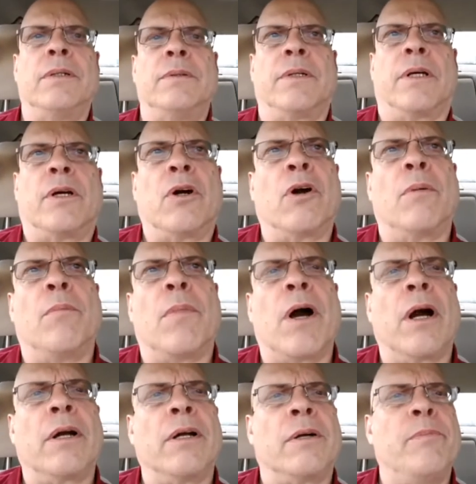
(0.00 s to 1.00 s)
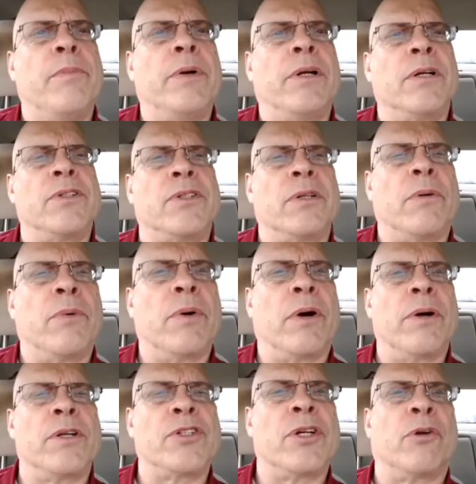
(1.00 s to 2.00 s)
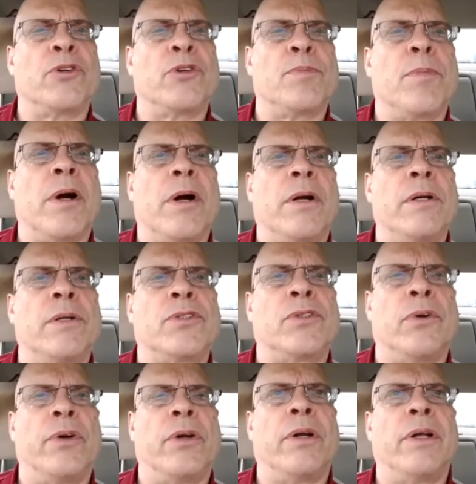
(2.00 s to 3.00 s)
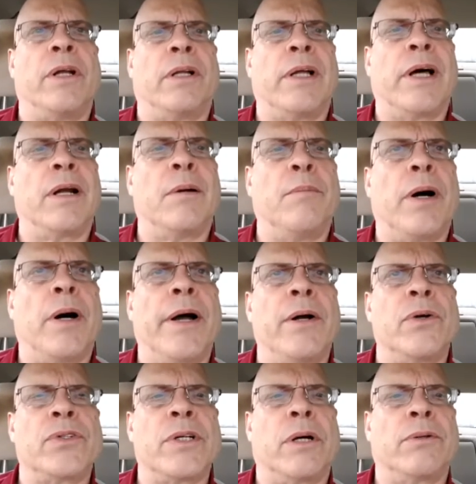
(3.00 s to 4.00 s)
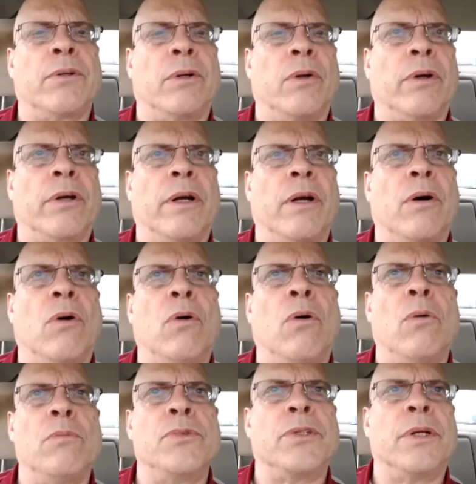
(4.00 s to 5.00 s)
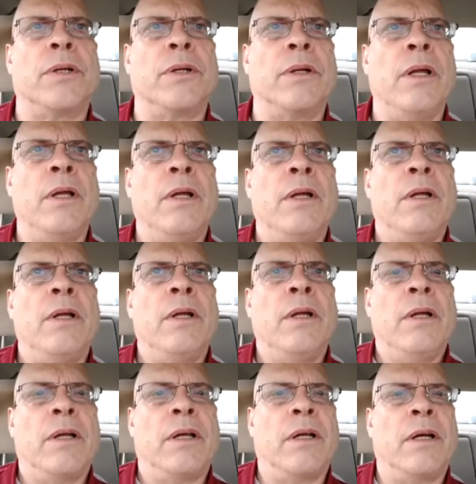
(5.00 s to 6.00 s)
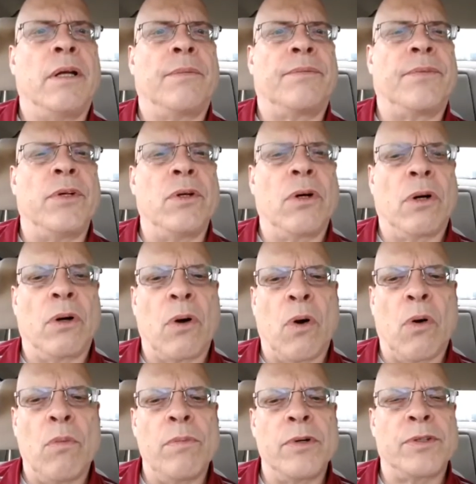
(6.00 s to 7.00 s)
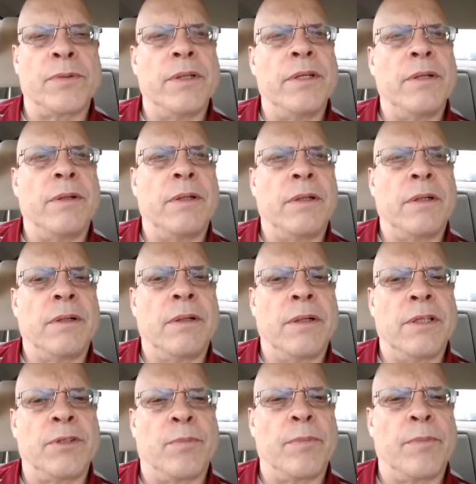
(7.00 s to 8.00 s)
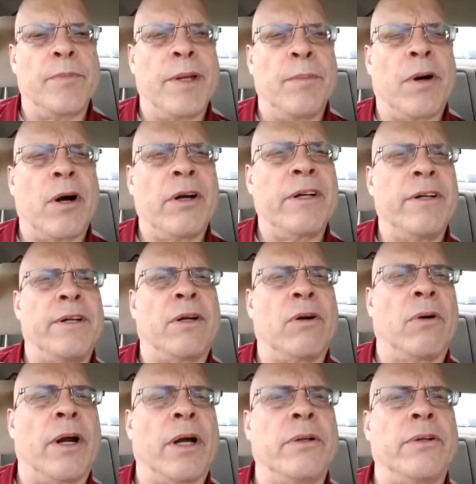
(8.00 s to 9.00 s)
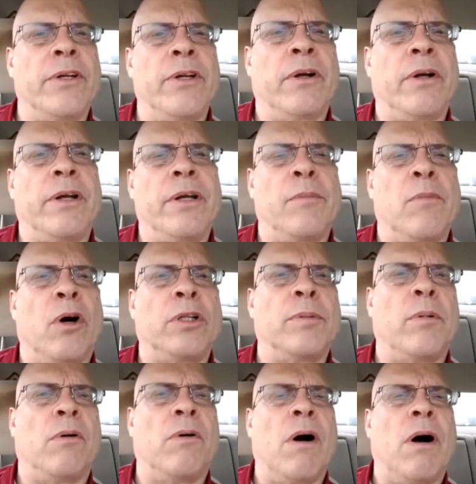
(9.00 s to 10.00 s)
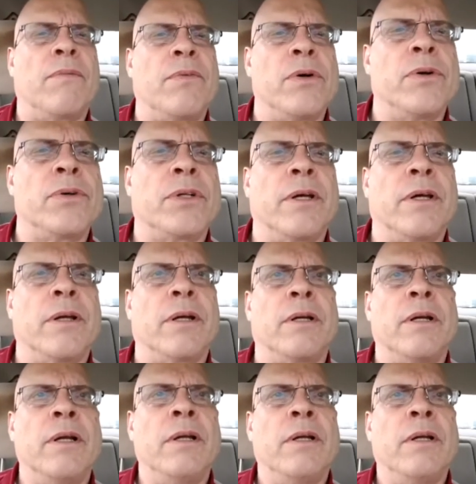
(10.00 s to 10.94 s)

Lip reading: current market, because we're in the seller's market, so you're going to get a lot of buyers out there looking at homes, and if your home is being marketed correctly, you're going to get multiple offers, and